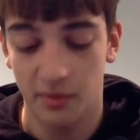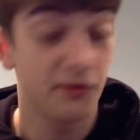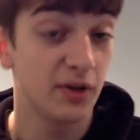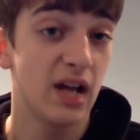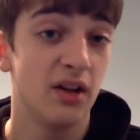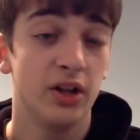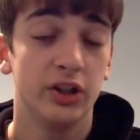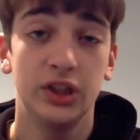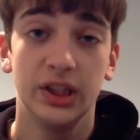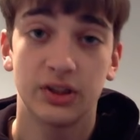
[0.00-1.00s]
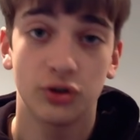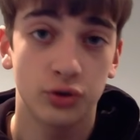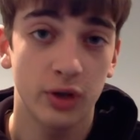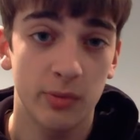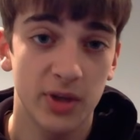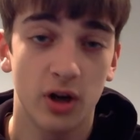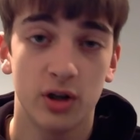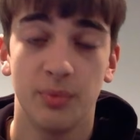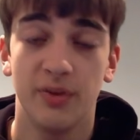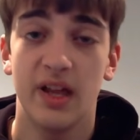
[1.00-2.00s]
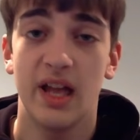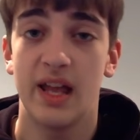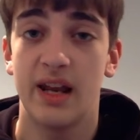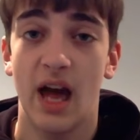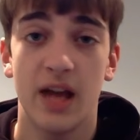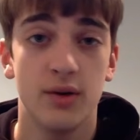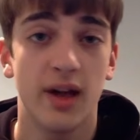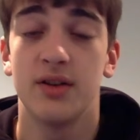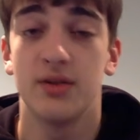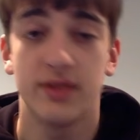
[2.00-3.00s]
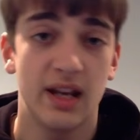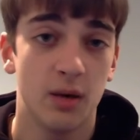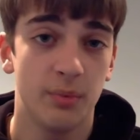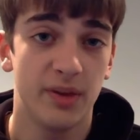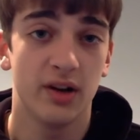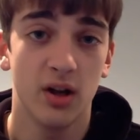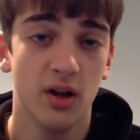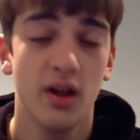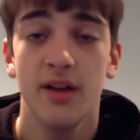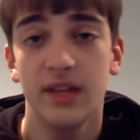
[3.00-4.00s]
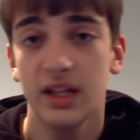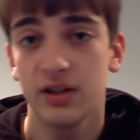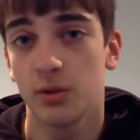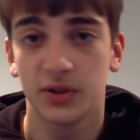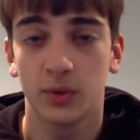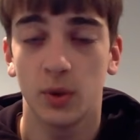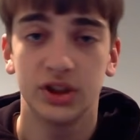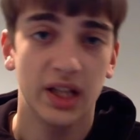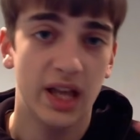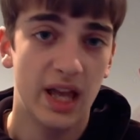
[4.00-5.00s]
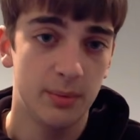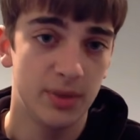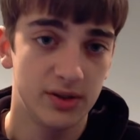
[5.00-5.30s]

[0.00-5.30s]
But for now, she is incredibly hard to play, and I do not understand how to play her at all. Thank you so much for watching, and peace.